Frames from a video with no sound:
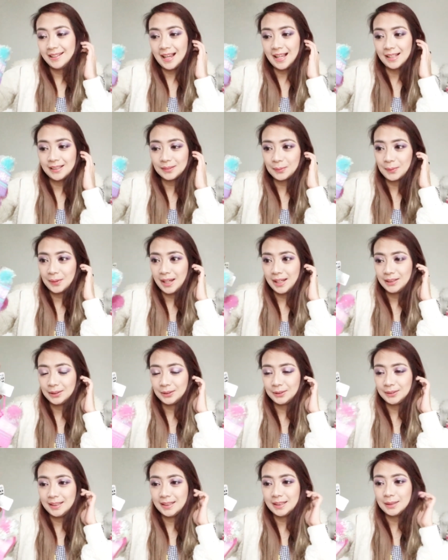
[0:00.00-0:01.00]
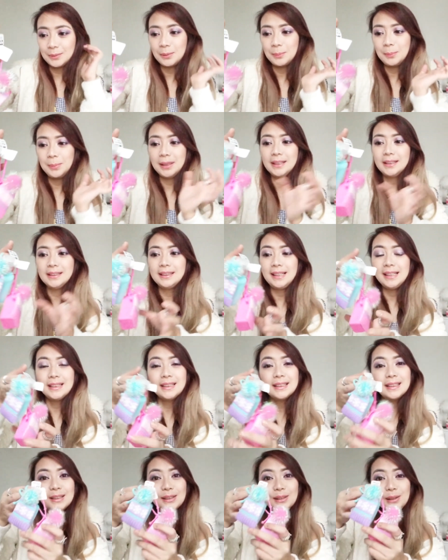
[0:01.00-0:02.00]
that's why I chose this one because
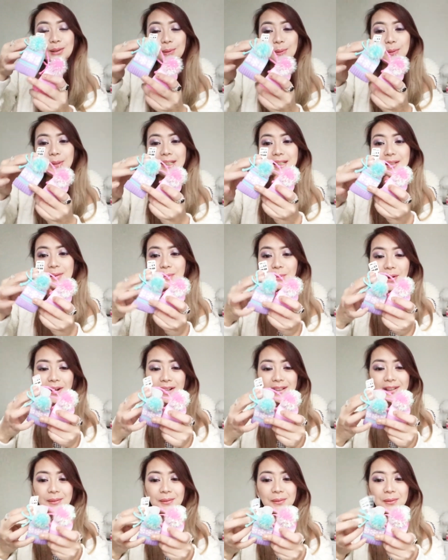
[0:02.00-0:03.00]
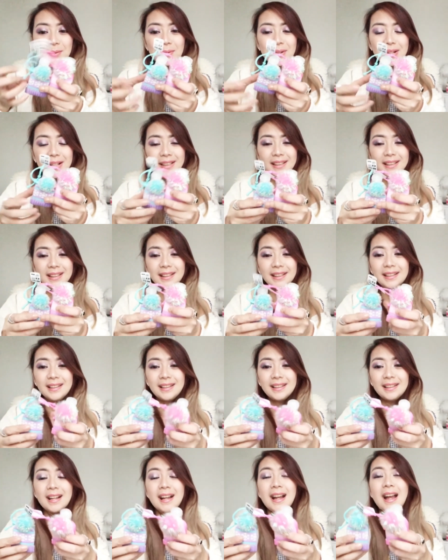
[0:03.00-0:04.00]
it's two in one
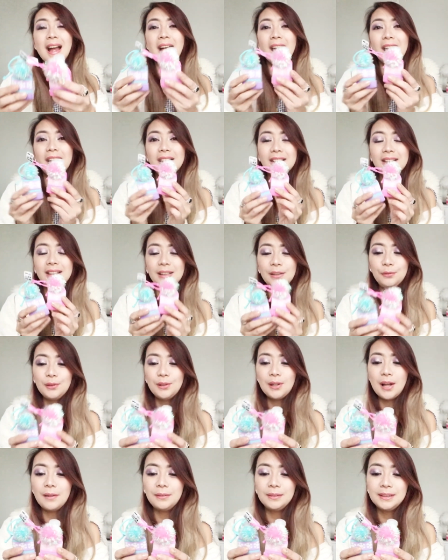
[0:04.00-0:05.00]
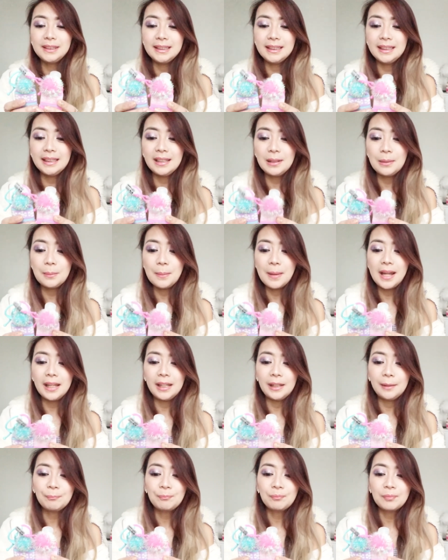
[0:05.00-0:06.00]
already. And if you have seen
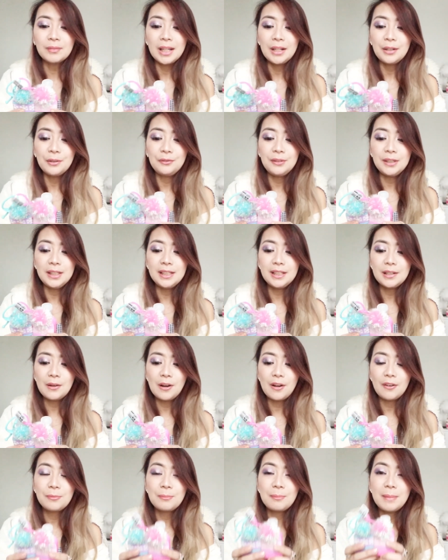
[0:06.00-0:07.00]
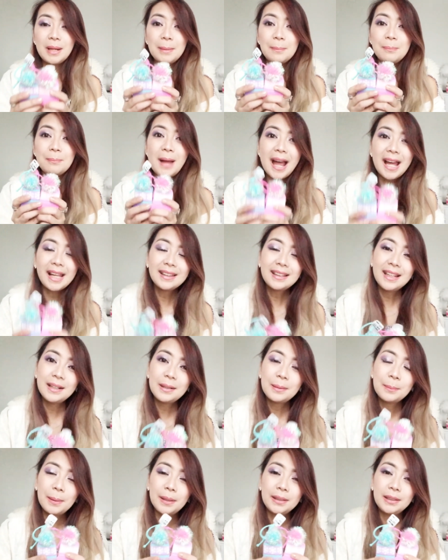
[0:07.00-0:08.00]
my video of my Bath
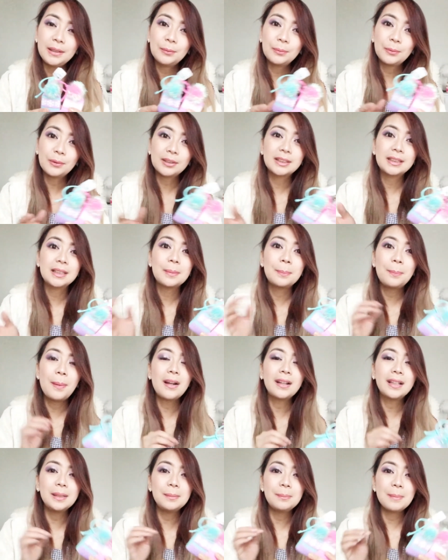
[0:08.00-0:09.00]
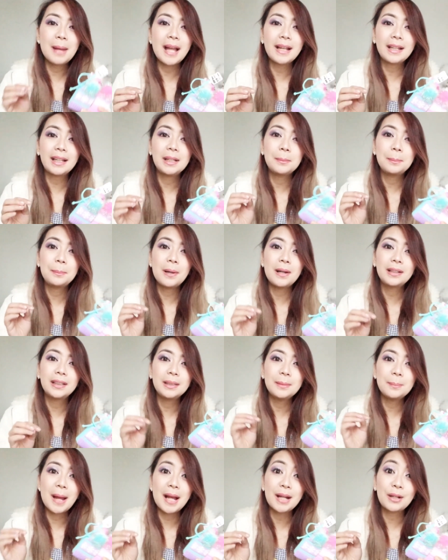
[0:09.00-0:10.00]
and Body Works PocketBac and
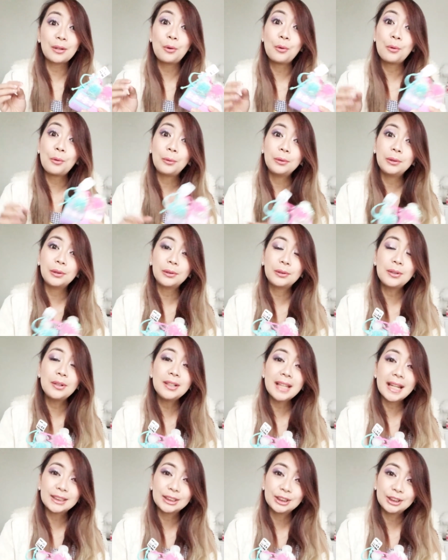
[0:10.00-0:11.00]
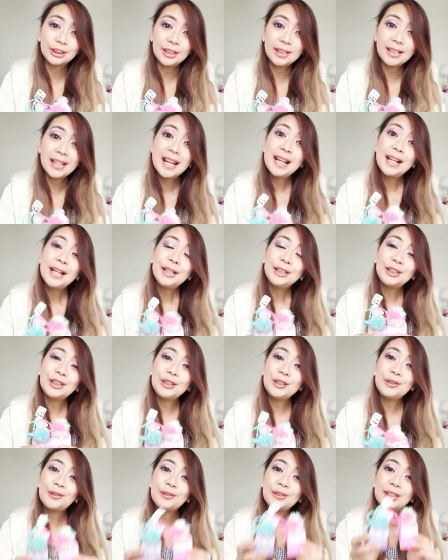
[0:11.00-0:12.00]
PocketBac holder collection, you
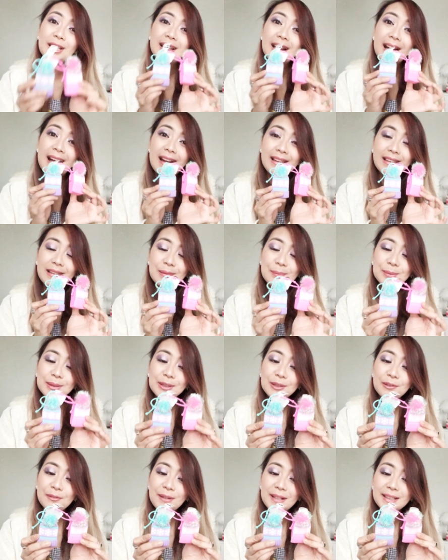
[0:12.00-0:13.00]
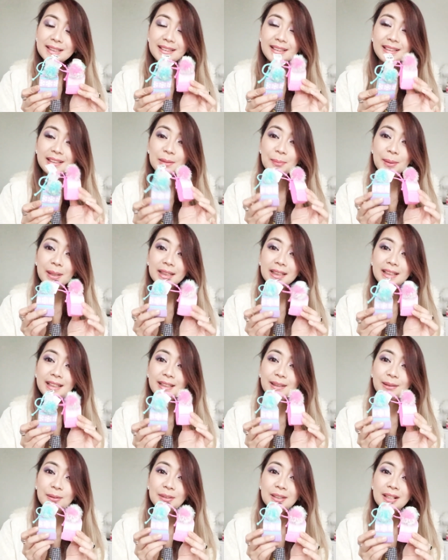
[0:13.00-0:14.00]
know that I am so fascinated by
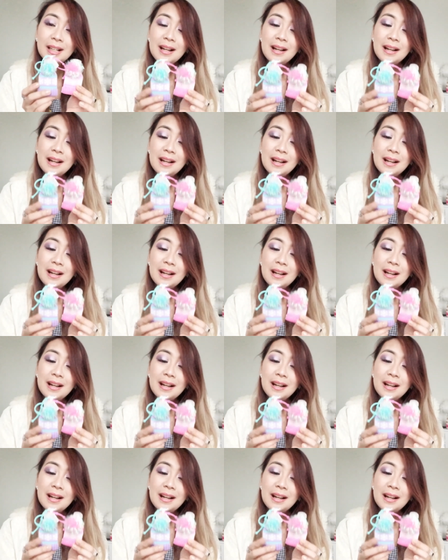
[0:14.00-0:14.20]
cute